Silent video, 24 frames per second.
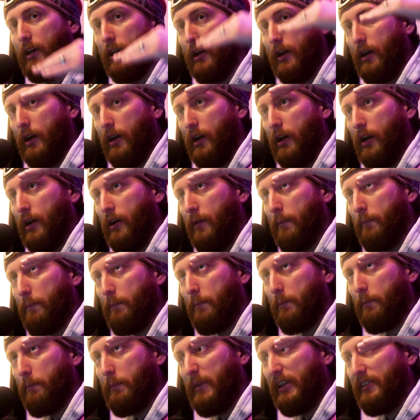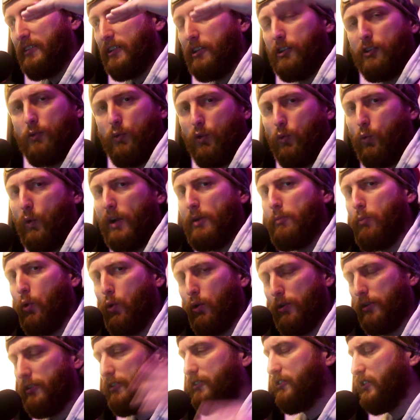Uh, basically with white
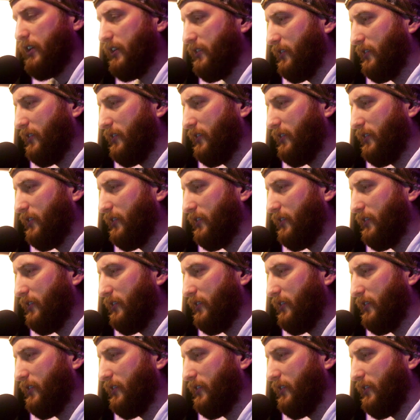borders